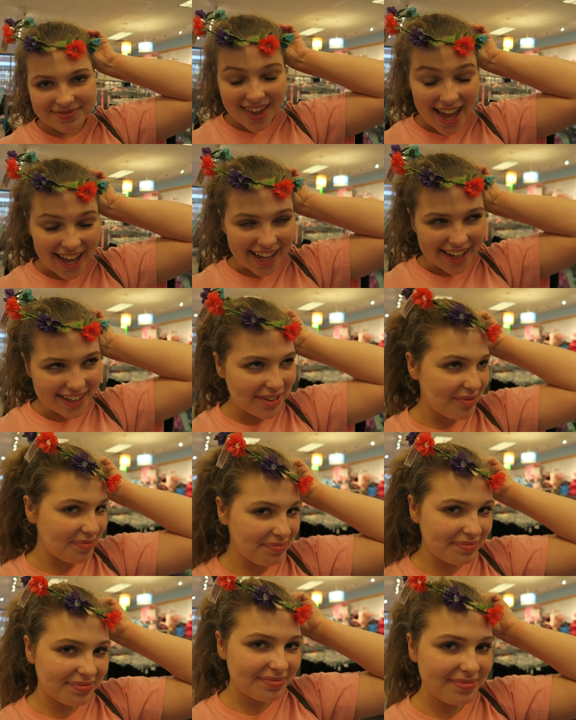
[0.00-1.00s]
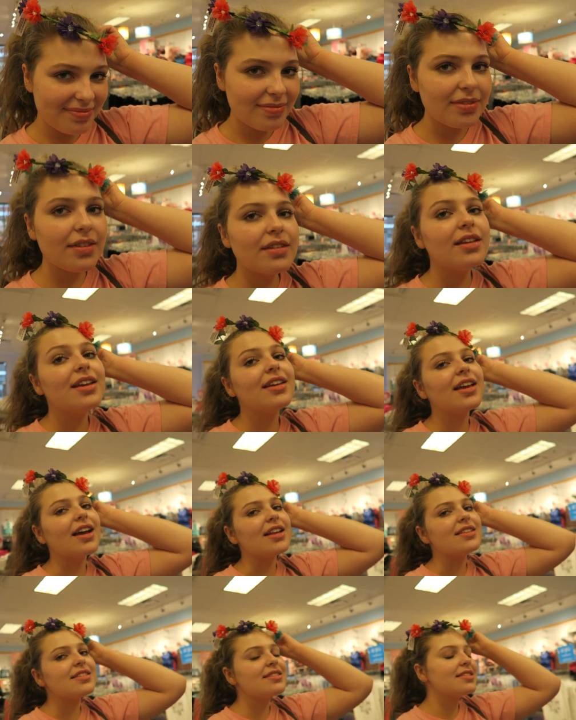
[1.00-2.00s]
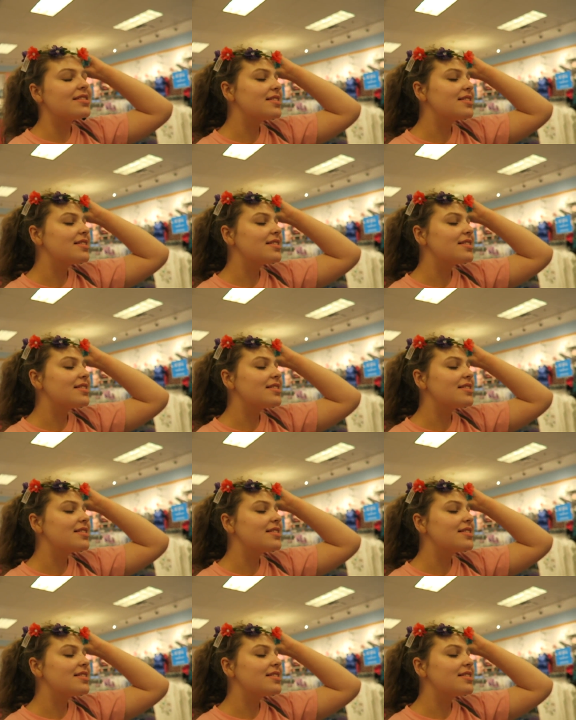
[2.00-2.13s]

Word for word: Feeling those Coachella vibes.